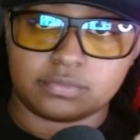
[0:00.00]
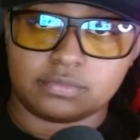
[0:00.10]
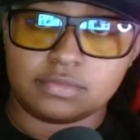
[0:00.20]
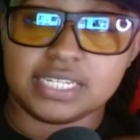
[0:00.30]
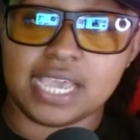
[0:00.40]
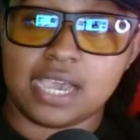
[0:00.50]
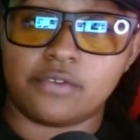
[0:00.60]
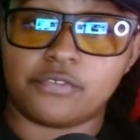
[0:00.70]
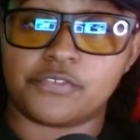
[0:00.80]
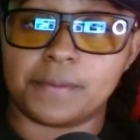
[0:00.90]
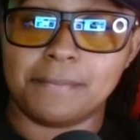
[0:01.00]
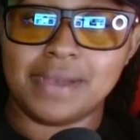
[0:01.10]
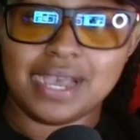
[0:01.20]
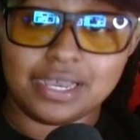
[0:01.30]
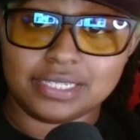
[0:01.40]
now, from
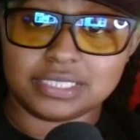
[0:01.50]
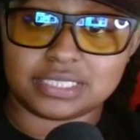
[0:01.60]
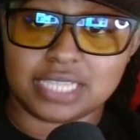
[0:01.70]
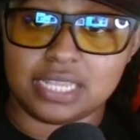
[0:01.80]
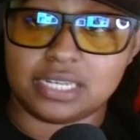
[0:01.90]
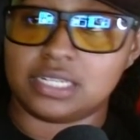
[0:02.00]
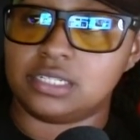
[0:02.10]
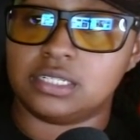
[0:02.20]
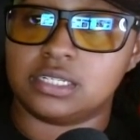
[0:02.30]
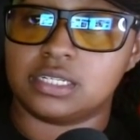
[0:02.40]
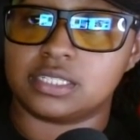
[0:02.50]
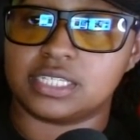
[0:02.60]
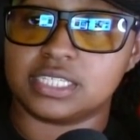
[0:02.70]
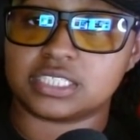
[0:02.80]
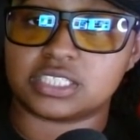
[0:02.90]
my understanding,
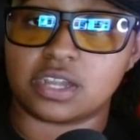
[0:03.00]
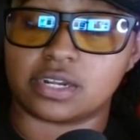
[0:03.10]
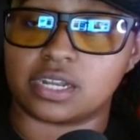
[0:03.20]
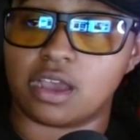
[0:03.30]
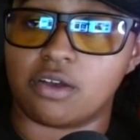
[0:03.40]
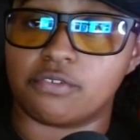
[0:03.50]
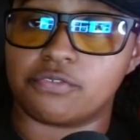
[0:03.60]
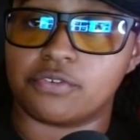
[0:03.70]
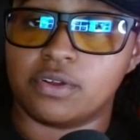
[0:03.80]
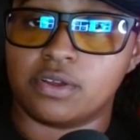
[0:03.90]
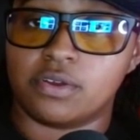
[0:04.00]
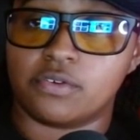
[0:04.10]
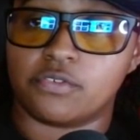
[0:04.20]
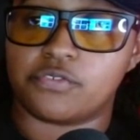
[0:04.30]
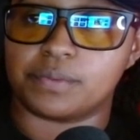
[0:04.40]
this started off
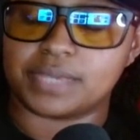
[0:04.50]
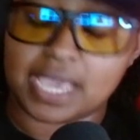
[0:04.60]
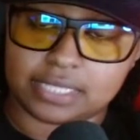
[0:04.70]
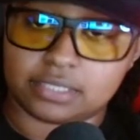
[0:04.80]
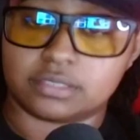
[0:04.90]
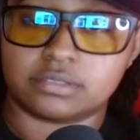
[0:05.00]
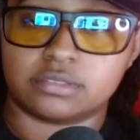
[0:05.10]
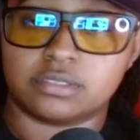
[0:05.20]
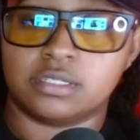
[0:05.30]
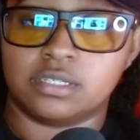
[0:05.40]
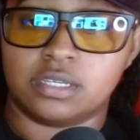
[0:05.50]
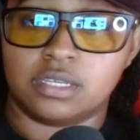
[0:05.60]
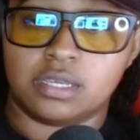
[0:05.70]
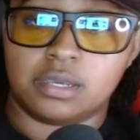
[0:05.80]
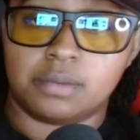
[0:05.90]
from Kayla,
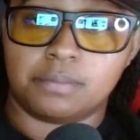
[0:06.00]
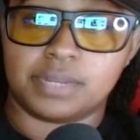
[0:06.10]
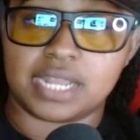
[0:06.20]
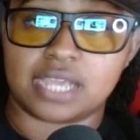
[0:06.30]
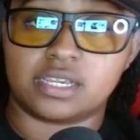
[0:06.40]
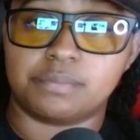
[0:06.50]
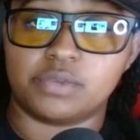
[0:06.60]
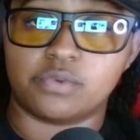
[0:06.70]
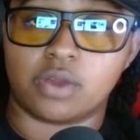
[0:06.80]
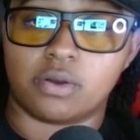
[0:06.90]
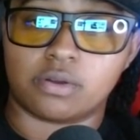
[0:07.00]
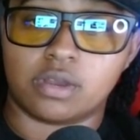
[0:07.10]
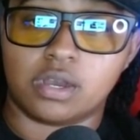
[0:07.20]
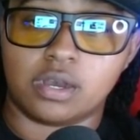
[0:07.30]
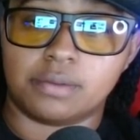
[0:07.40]
but I could be wrong.
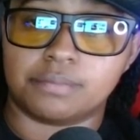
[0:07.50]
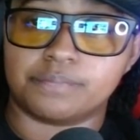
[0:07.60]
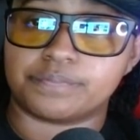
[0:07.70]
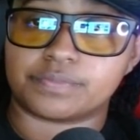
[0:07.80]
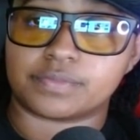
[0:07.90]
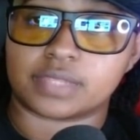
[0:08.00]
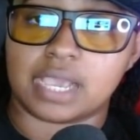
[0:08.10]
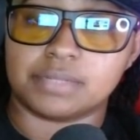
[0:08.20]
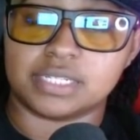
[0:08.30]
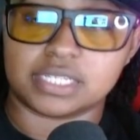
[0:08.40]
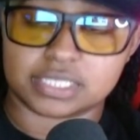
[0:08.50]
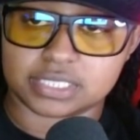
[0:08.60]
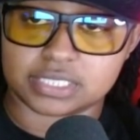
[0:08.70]
I'm going to look at this.